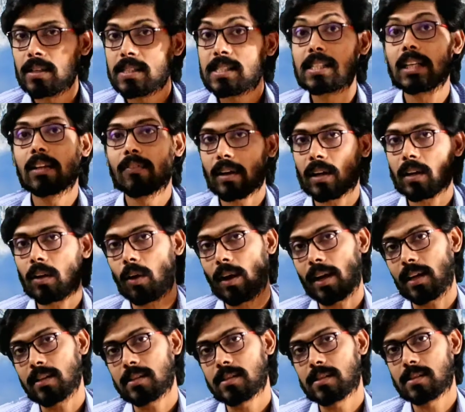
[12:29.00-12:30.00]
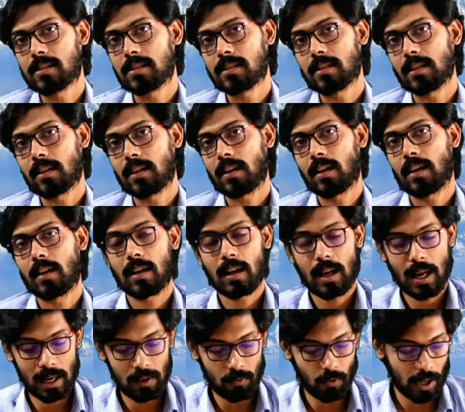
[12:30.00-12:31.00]
silver coins.
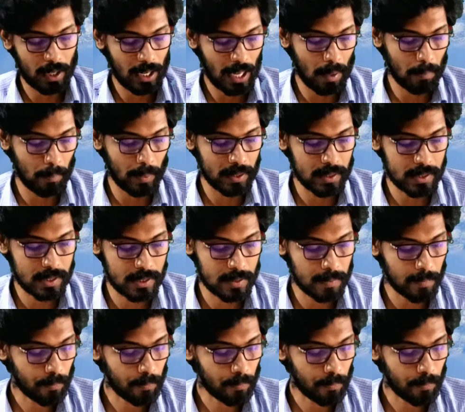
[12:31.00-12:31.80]
And what happened?